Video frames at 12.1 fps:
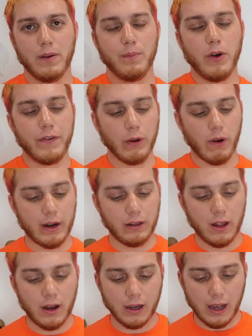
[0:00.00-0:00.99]
Moving right
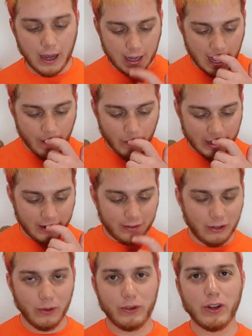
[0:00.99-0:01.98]
along, uh, I wanted
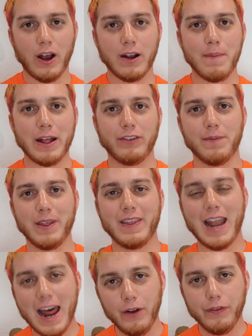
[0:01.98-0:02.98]
to talk about something
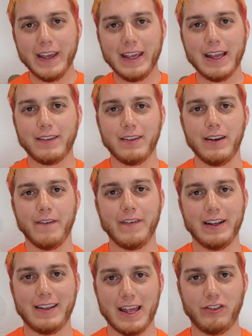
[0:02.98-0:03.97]
that I don't think gets enough
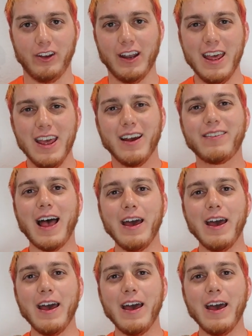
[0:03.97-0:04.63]
attention, because